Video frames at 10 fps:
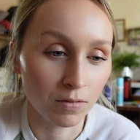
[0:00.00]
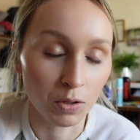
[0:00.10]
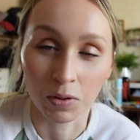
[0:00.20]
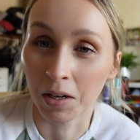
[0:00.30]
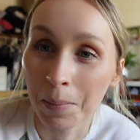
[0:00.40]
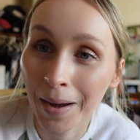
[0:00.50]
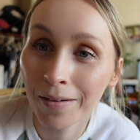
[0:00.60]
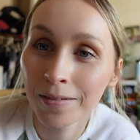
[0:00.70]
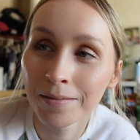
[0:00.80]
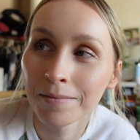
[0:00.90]
you think
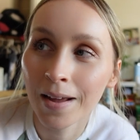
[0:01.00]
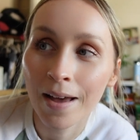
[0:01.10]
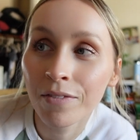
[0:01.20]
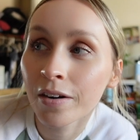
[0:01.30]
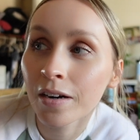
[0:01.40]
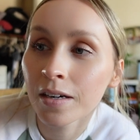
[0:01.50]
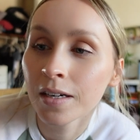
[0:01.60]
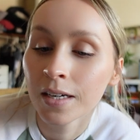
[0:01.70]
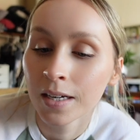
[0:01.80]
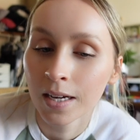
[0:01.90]
about ever.
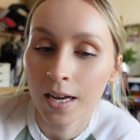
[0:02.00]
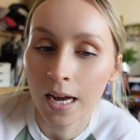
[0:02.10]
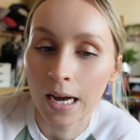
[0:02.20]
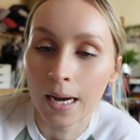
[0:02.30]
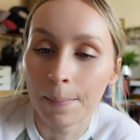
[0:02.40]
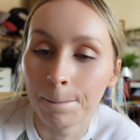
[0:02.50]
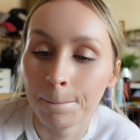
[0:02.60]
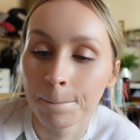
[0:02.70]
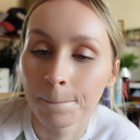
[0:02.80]
I